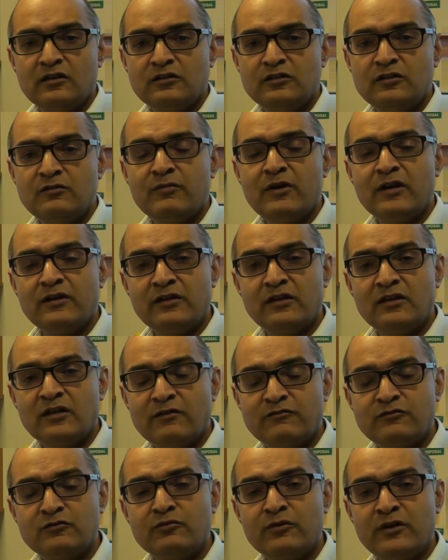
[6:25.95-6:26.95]
you might then
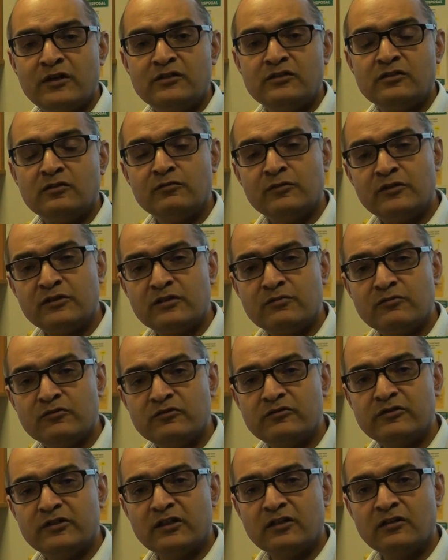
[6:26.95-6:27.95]
have to wait till Monday
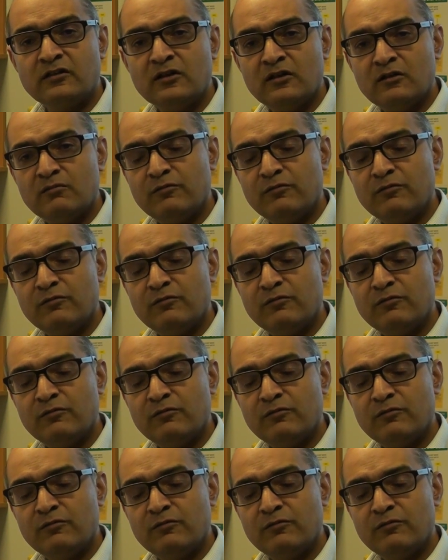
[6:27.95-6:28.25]
morning